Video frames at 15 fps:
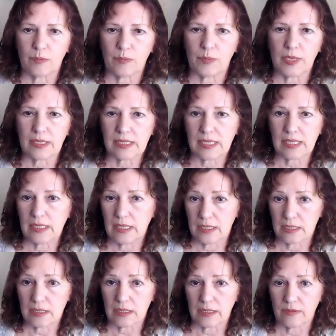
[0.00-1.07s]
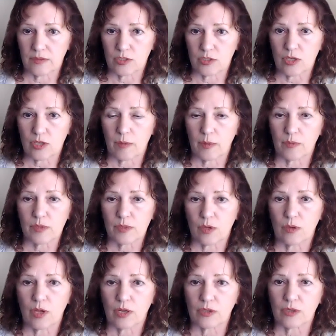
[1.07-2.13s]
because he needed to leave the job. It was no
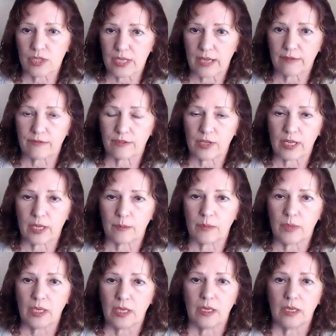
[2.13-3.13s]
longer safe for him.